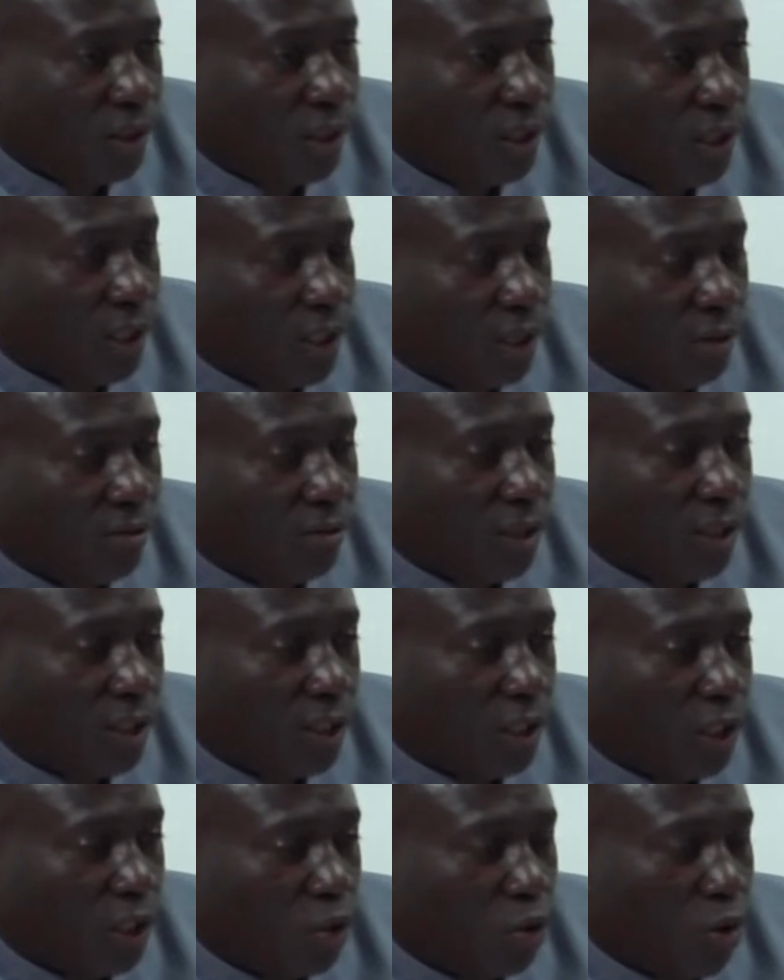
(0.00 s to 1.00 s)
Even in
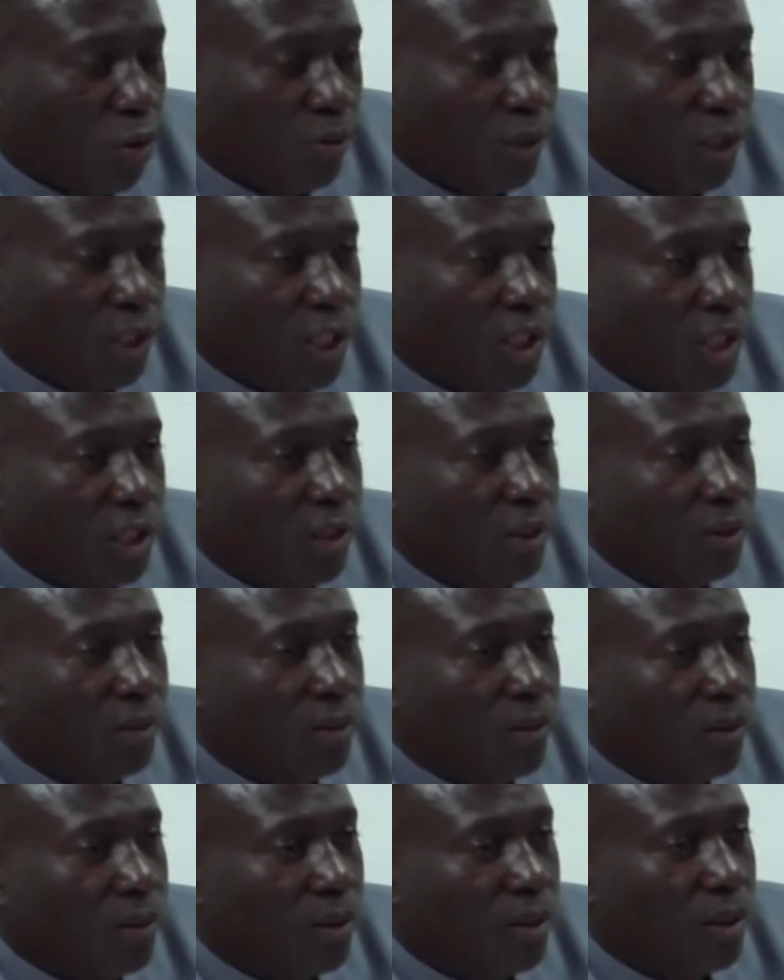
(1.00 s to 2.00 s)
this committee,
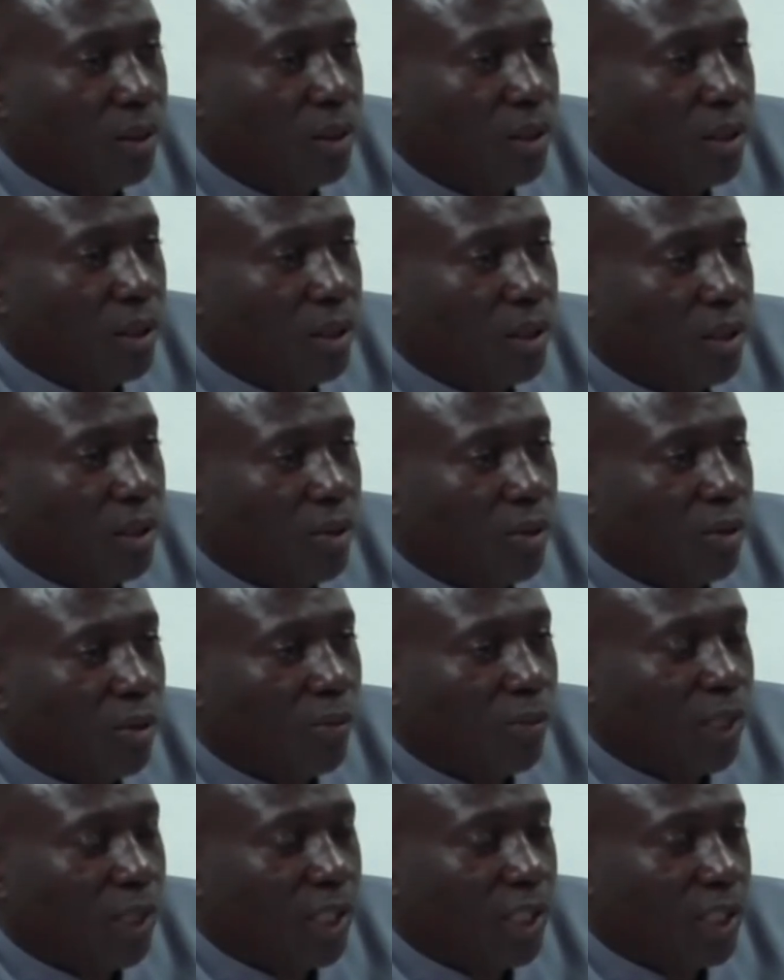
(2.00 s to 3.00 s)
we
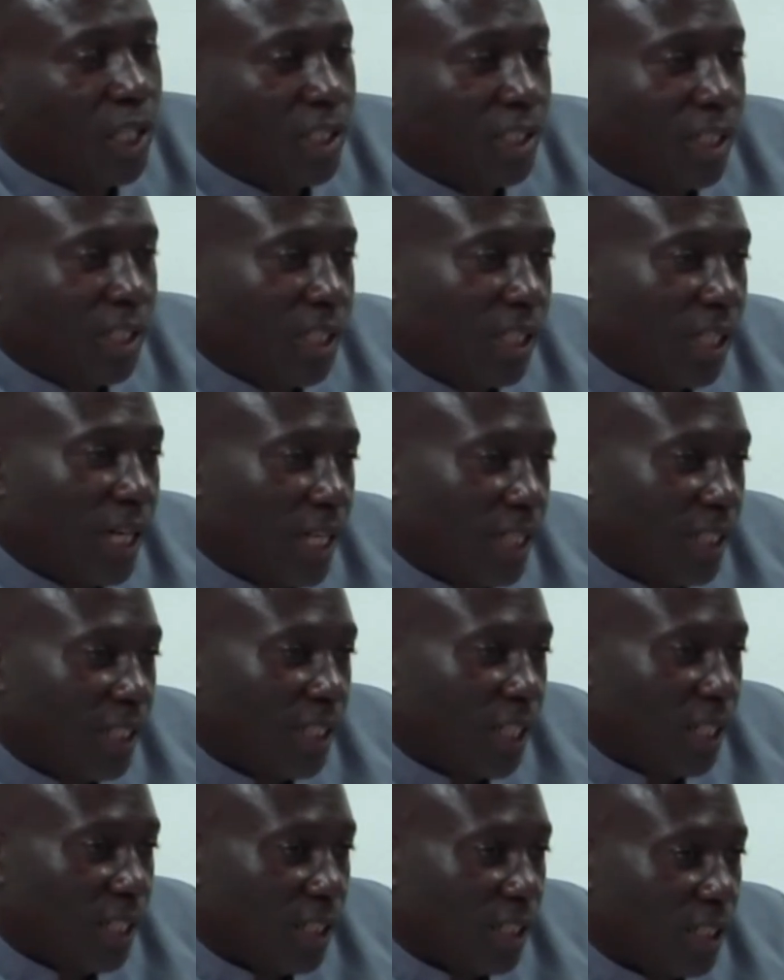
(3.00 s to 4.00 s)
operate under the
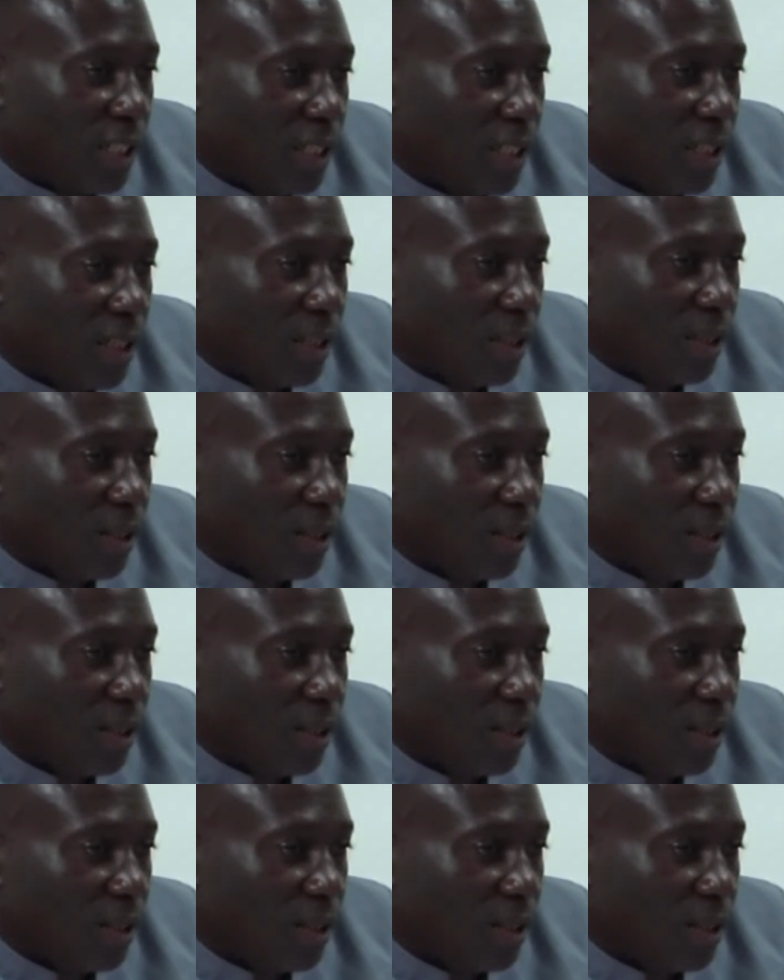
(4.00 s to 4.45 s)
guidelines.